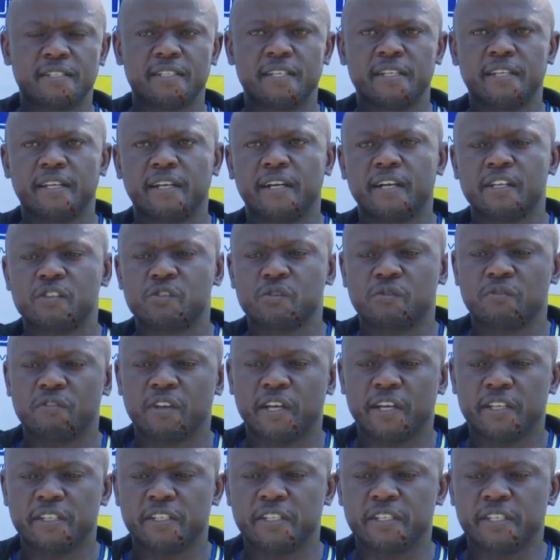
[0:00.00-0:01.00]
10 acres of
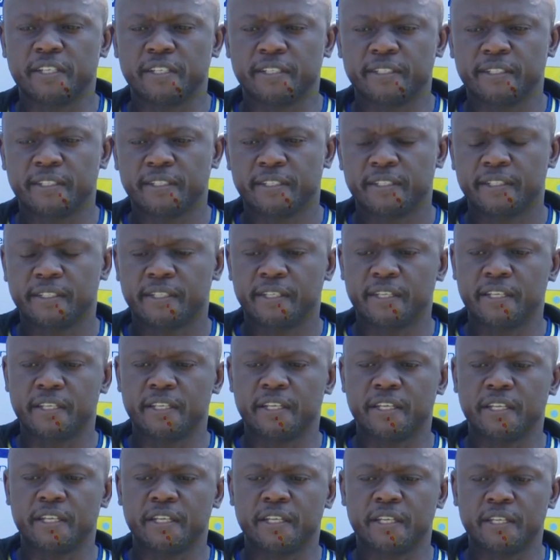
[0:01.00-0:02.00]
land
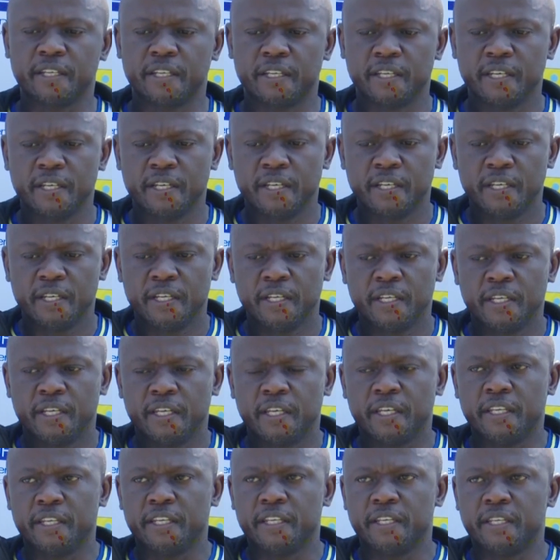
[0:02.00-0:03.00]
in
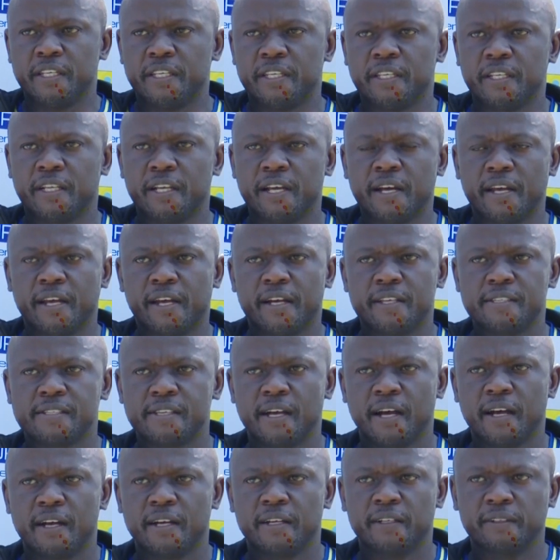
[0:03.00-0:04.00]

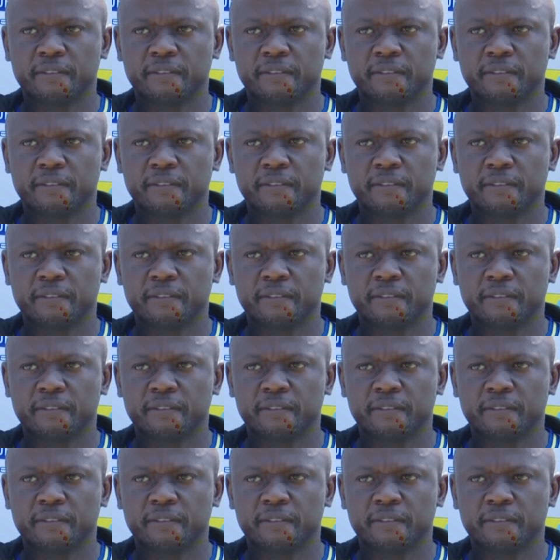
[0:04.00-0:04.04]
Gayaza.